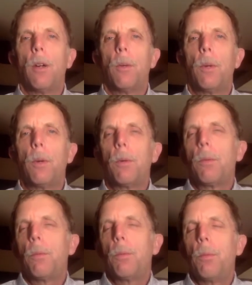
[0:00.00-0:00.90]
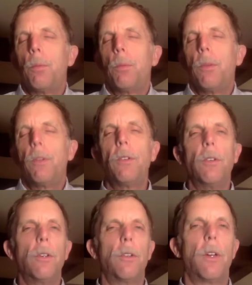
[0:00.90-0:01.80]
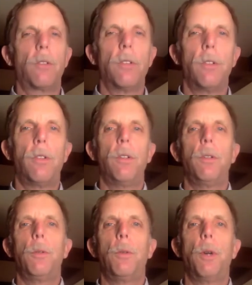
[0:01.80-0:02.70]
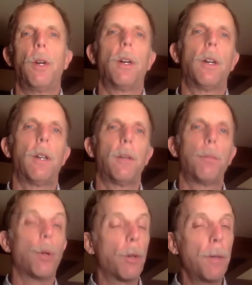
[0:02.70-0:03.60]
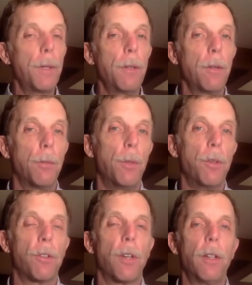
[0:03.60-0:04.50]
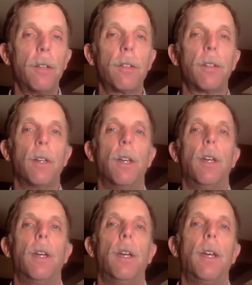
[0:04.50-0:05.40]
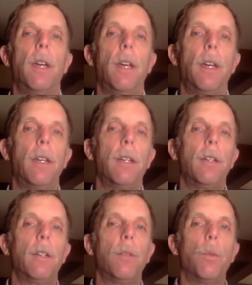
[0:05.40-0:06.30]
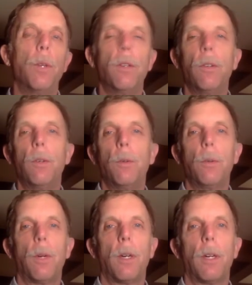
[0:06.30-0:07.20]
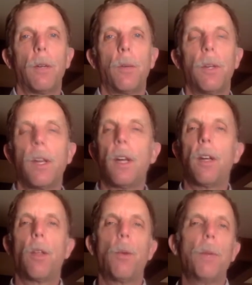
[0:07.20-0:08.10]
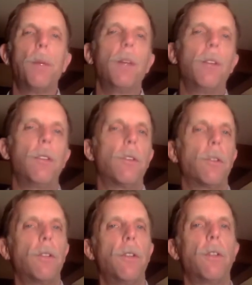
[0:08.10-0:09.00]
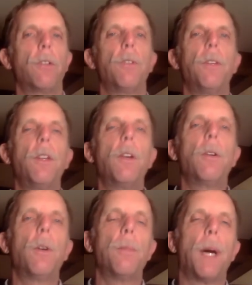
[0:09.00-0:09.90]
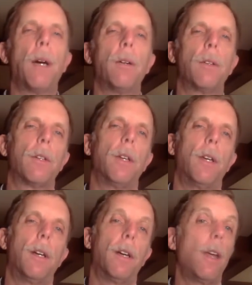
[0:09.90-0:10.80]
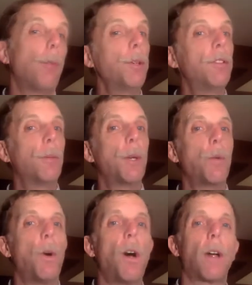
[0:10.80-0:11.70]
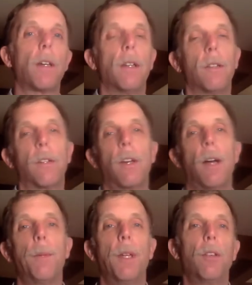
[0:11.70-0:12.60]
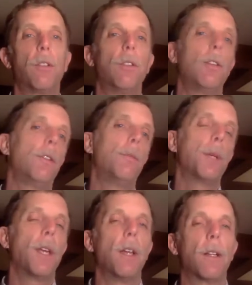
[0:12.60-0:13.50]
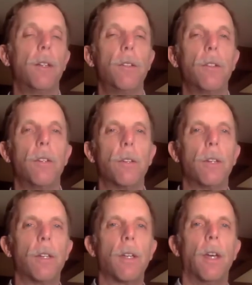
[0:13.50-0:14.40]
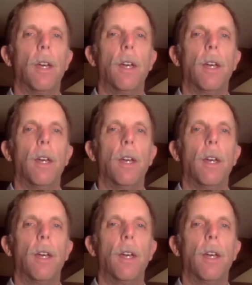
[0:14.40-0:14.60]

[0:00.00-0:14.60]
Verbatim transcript: well, this is an introduction to uh, programming, computer science, and when you, uh, when you get onto the web pages, you'll see there's a video about uh, helping somebody walk, and it's a combination of mechanical engineering